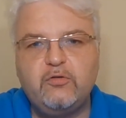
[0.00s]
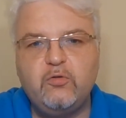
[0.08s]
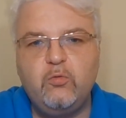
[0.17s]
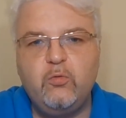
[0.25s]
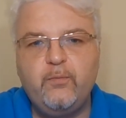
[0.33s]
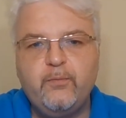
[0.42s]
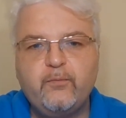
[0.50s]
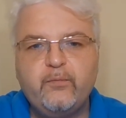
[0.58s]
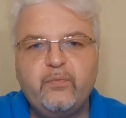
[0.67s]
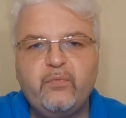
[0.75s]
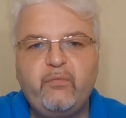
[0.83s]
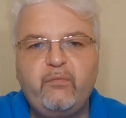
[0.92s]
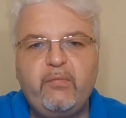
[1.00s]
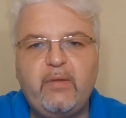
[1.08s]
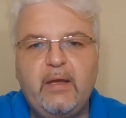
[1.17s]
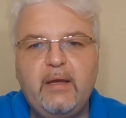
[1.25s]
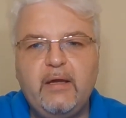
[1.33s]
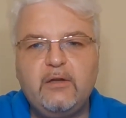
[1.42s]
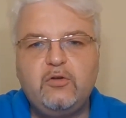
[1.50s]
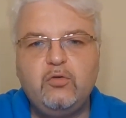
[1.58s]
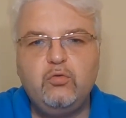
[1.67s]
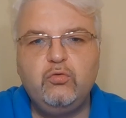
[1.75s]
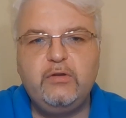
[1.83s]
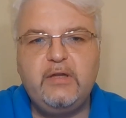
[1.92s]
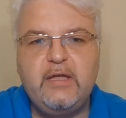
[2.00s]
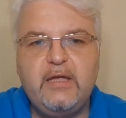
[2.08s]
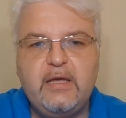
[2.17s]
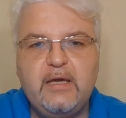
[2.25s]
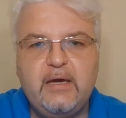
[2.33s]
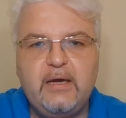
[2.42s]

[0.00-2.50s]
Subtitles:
2 to the